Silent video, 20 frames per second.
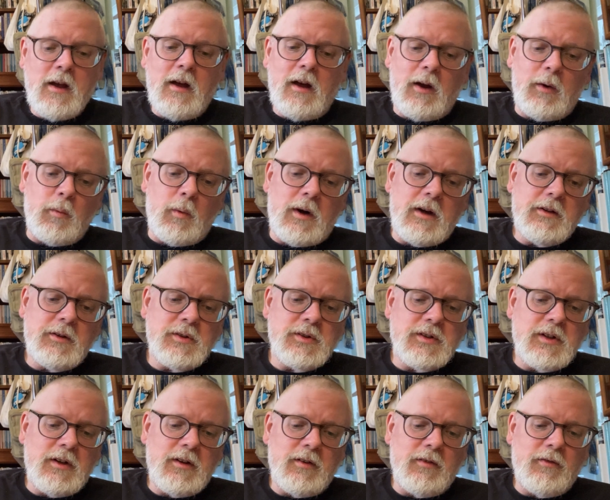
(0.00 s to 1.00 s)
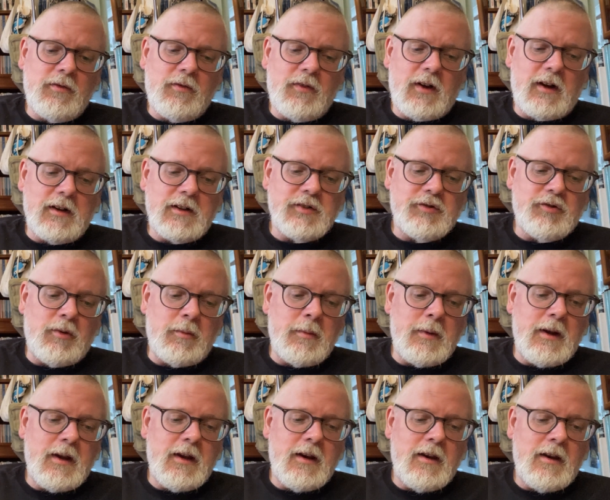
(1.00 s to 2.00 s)
And why do certain facts
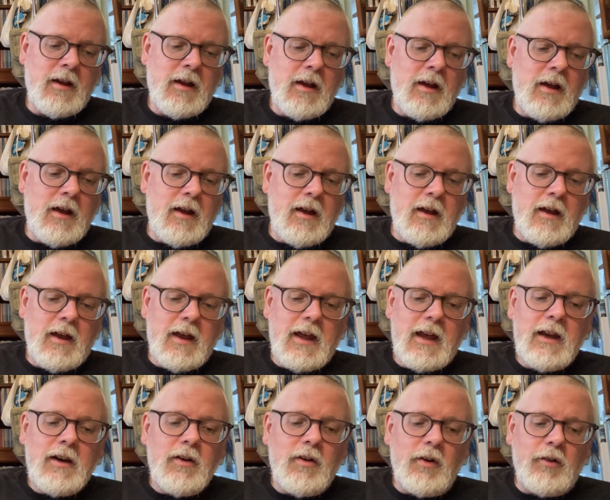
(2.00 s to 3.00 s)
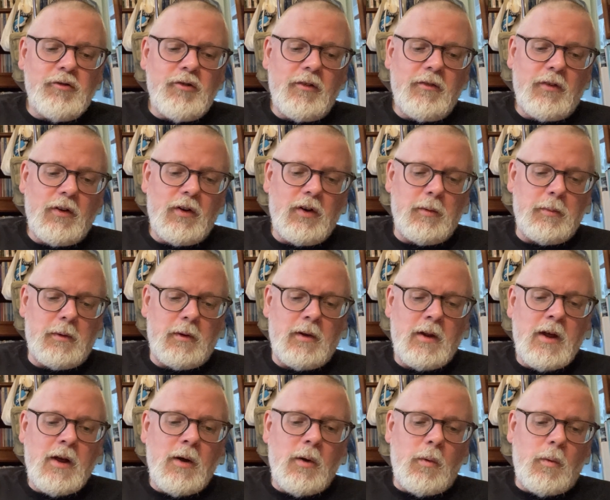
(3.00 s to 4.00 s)
remain incontrovertible
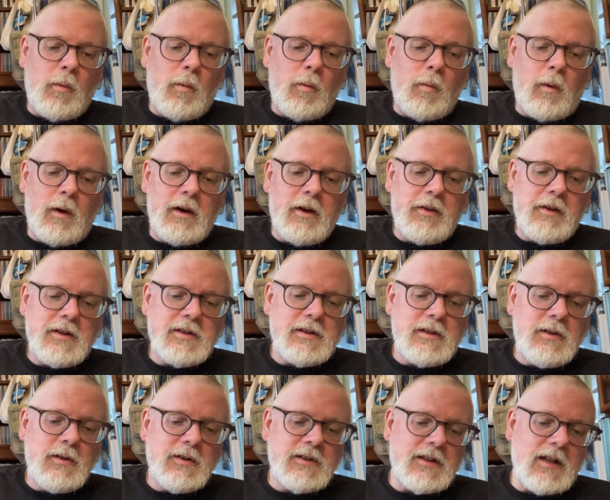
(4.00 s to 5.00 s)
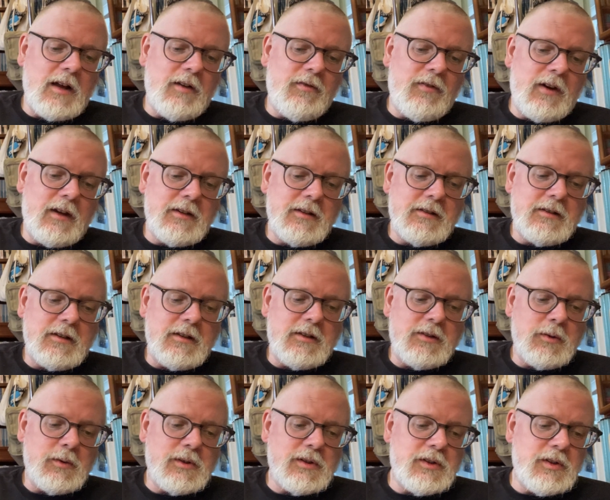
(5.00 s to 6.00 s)
while others lose their validity to
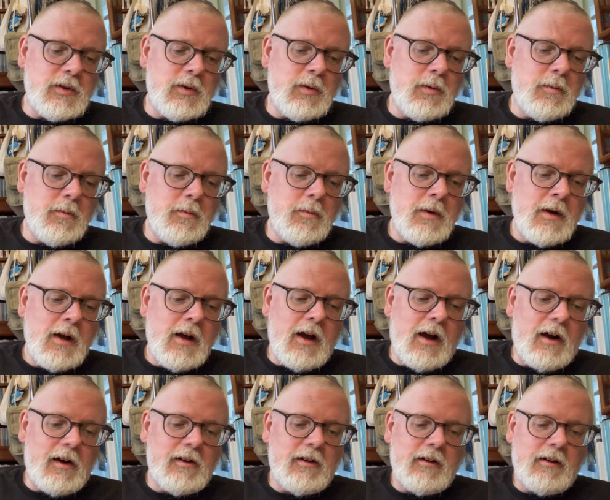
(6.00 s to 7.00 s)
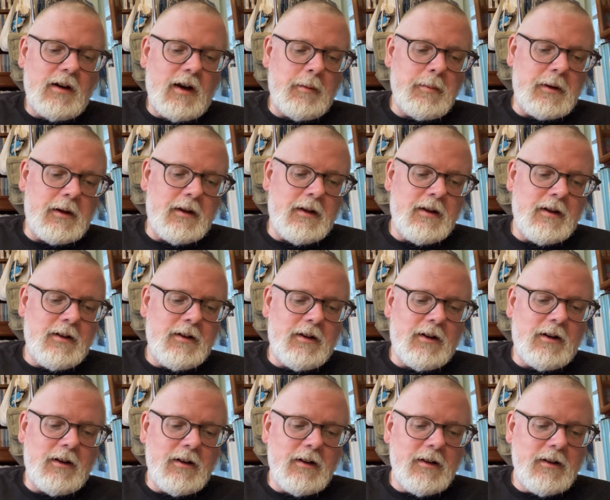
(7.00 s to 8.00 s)
assume a shabby,
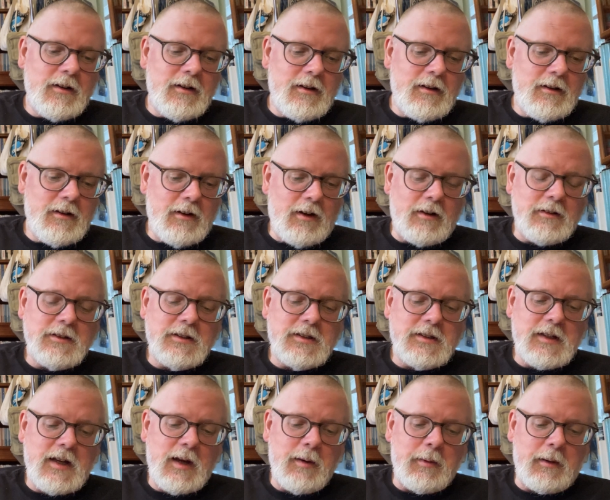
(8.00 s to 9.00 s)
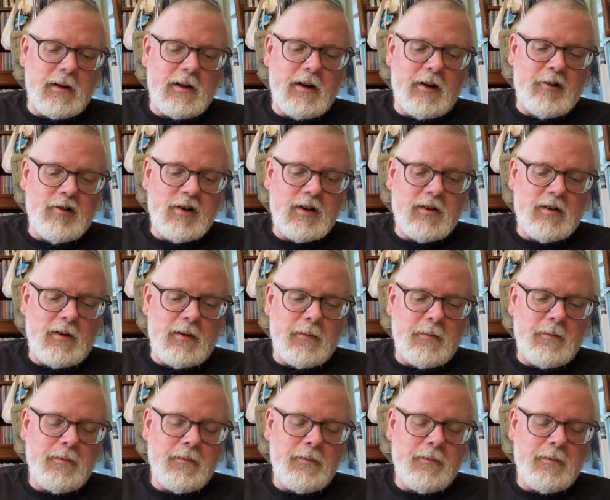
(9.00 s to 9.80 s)
unstable character?